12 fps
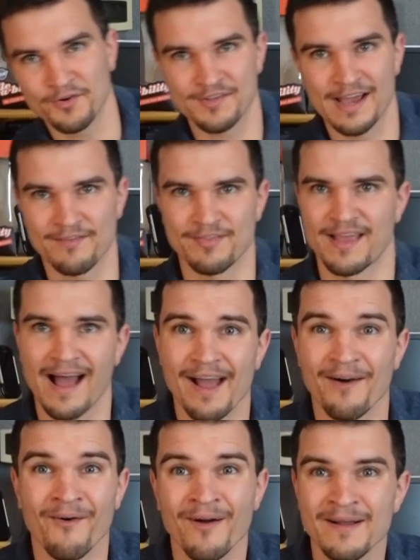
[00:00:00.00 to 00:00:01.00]
side of the
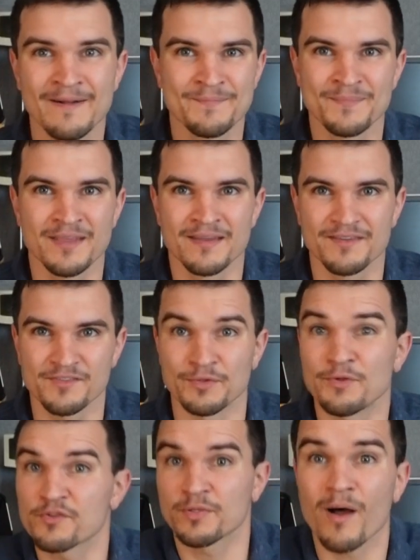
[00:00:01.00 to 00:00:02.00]
aisle. So
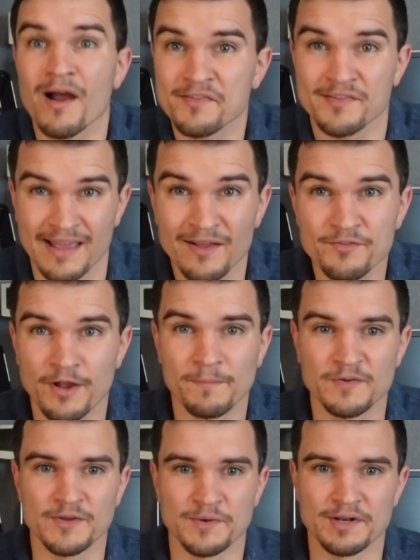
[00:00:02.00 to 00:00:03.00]
there's lost sales
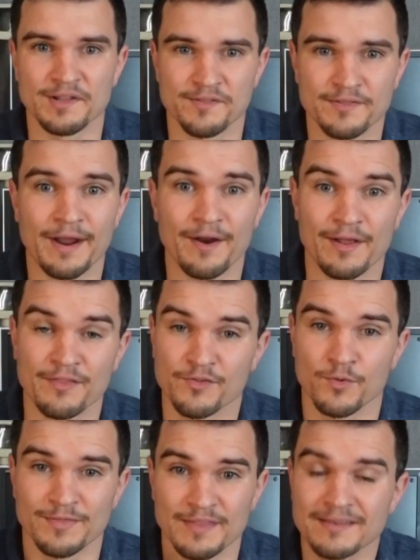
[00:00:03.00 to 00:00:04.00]
opportunities there. And so
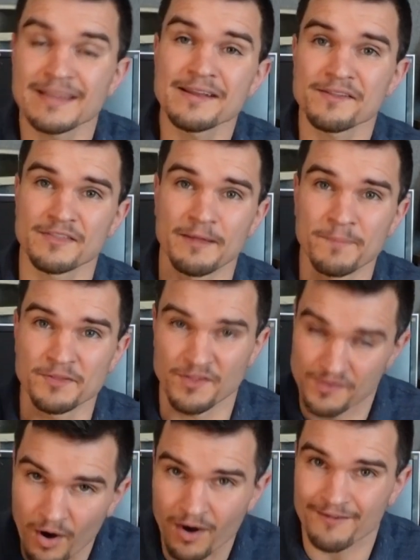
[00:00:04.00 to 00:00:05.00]
what they did is they put
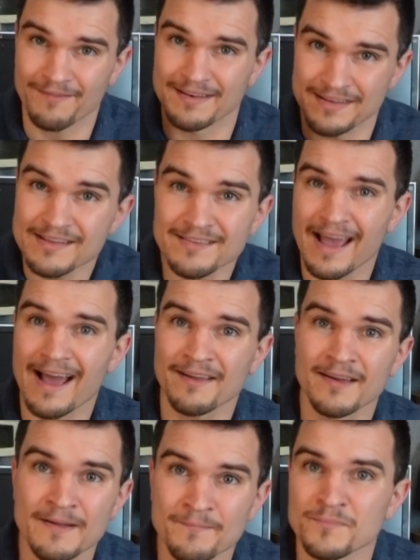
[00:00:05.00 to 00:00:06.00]
this RFID tag
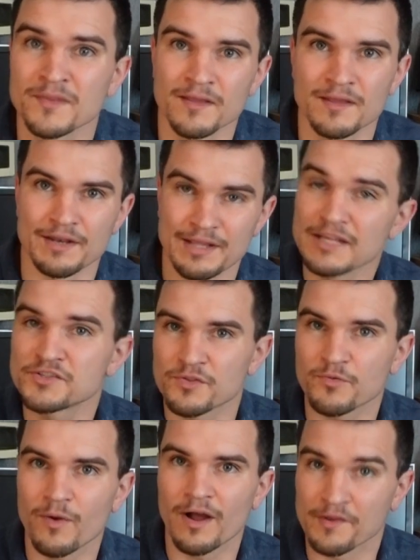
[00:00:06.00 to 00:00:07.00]
in each of the
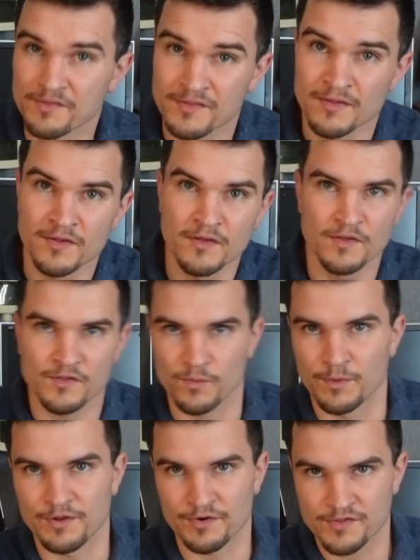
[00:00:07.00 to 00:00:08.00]
rugs. So
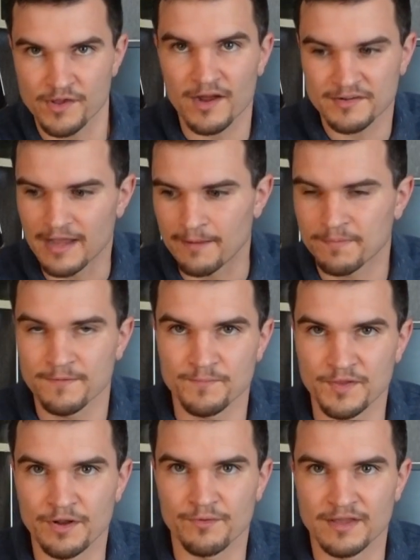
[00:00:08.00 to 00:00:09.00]
when they're stocked up,
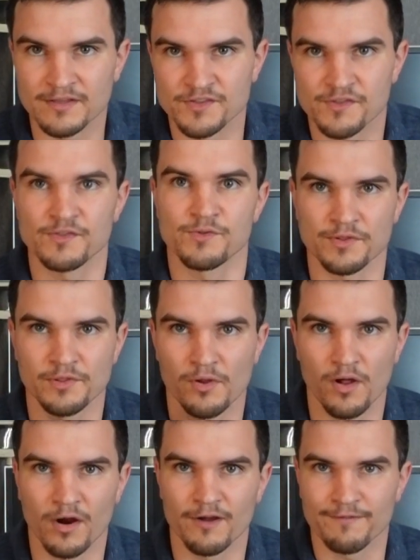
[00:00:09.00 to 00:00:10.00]
you know, they can just use a little
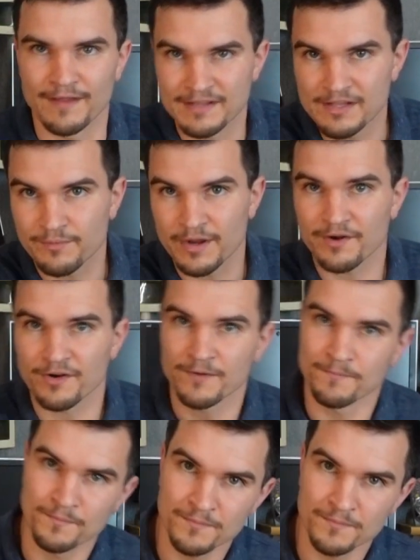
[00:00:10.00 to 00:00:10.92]
RFID reader.